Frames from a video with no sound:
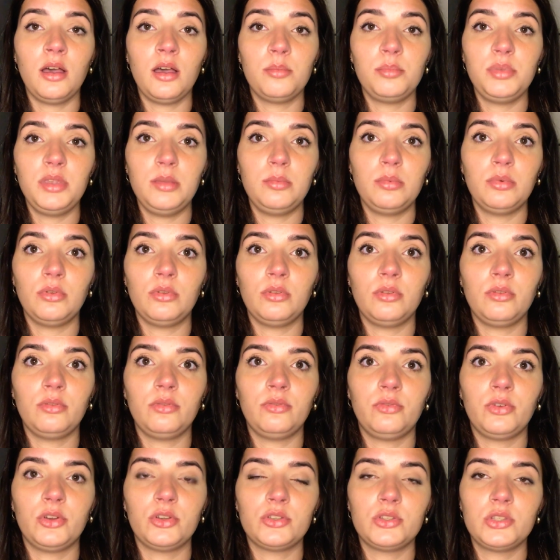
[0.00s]
people
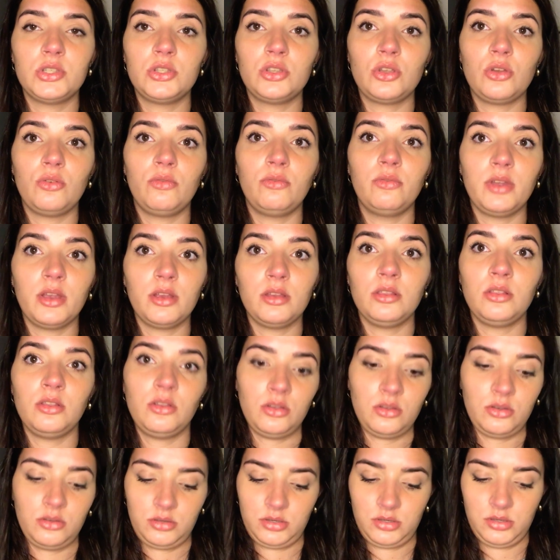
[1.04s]
for so very
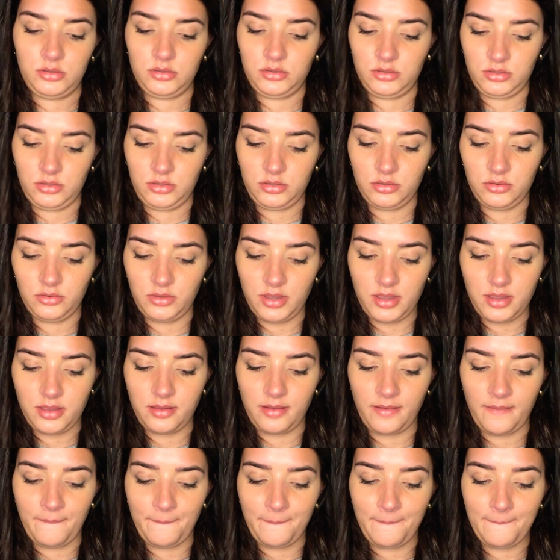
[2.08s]
long. Okay.
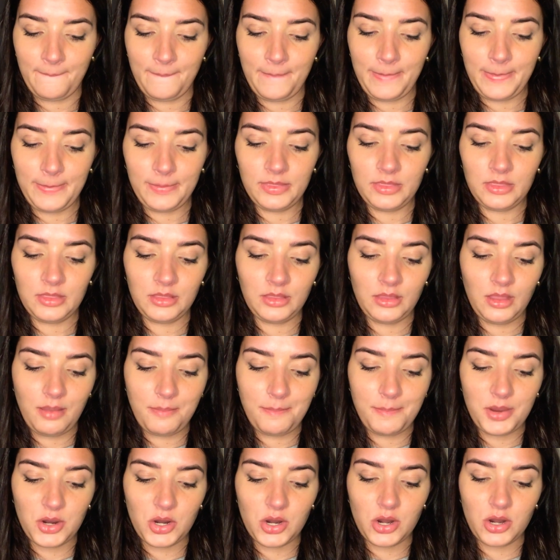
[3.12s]

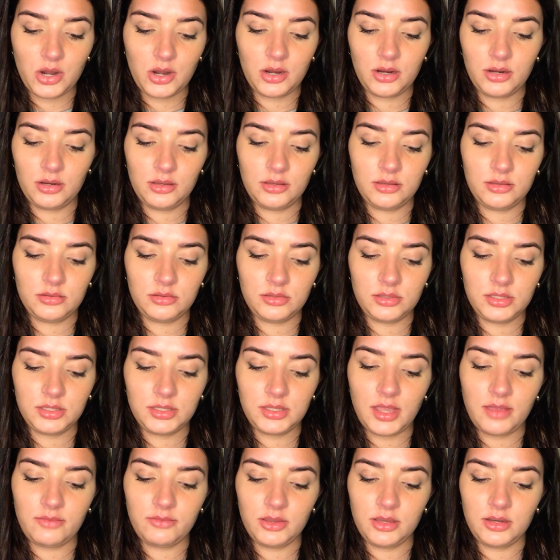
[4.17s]
Number
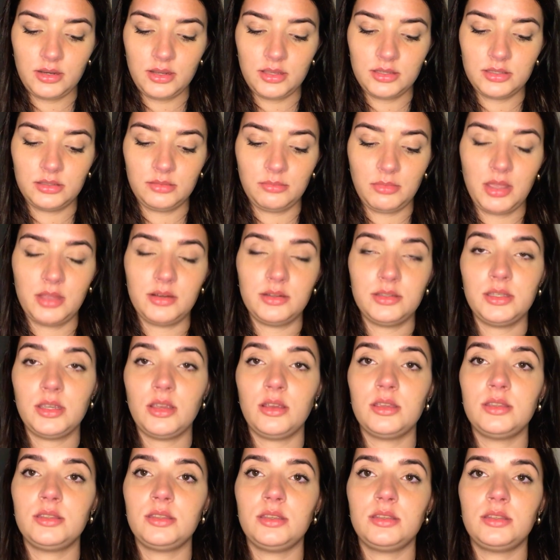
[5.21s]
7 is the
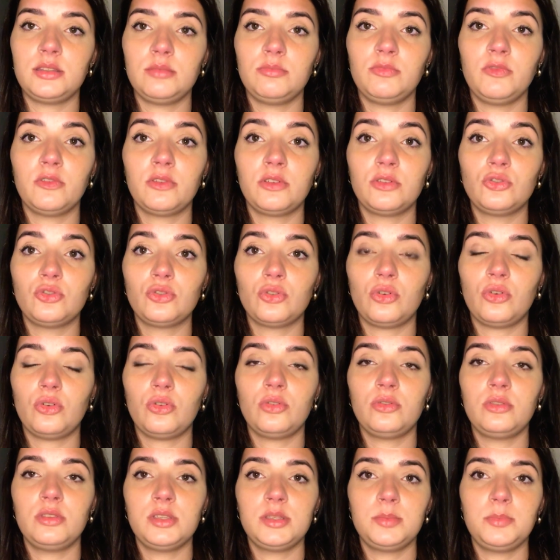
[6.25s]
monetary system of
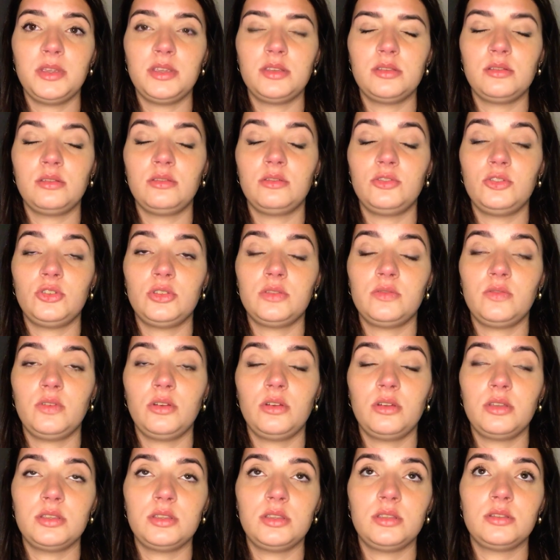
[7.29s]
control. This basically just
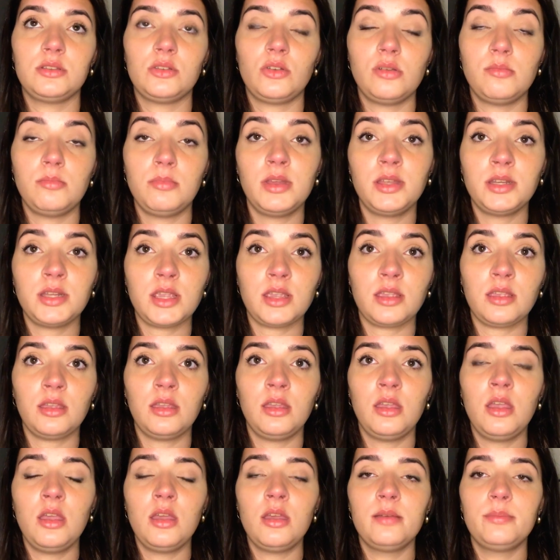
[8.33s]
focuses on money,
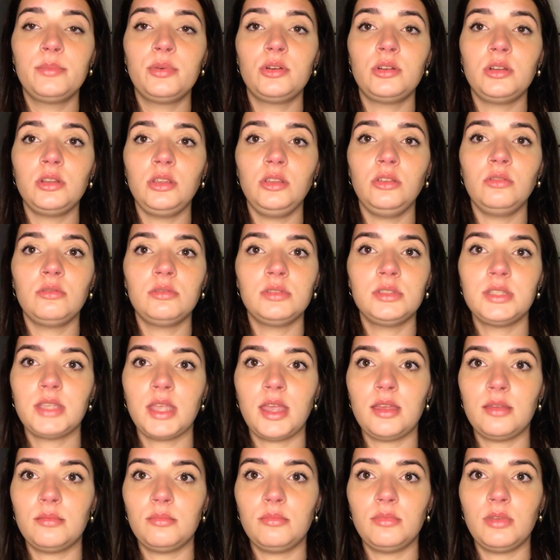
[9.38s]
putting you in
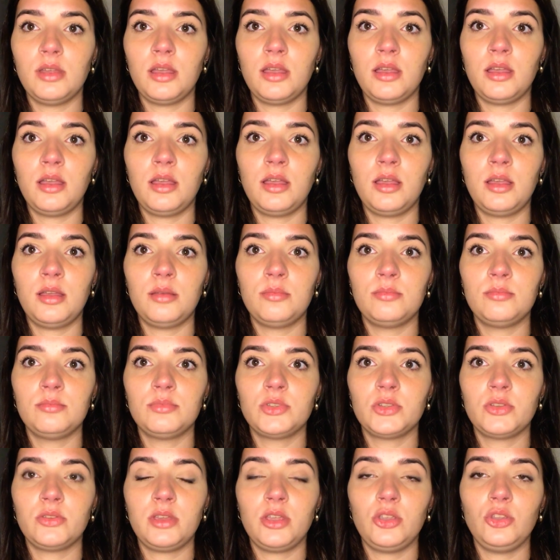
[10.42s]
debt,
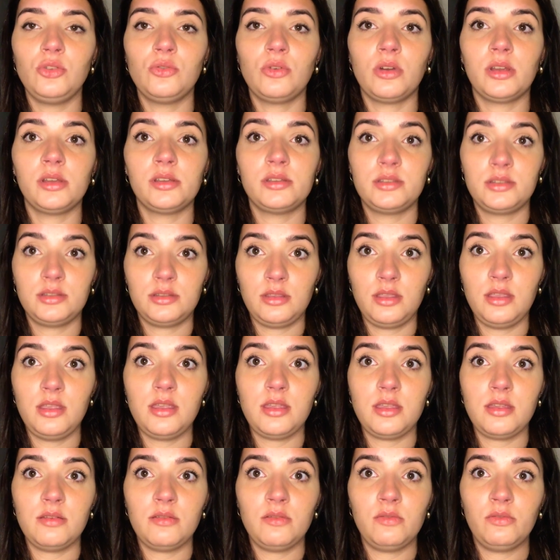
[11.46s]
so that you are a
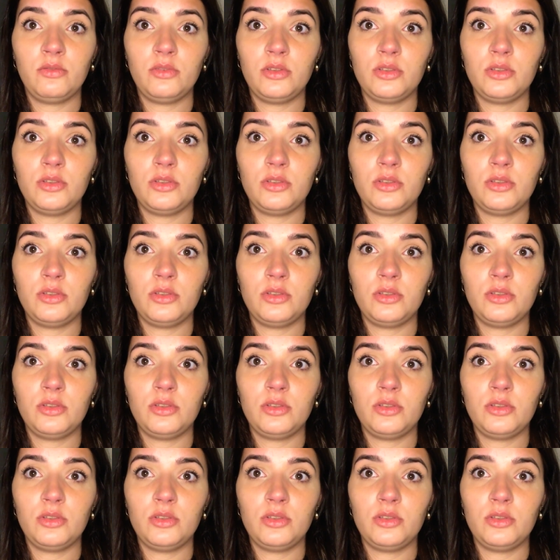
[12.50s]
slave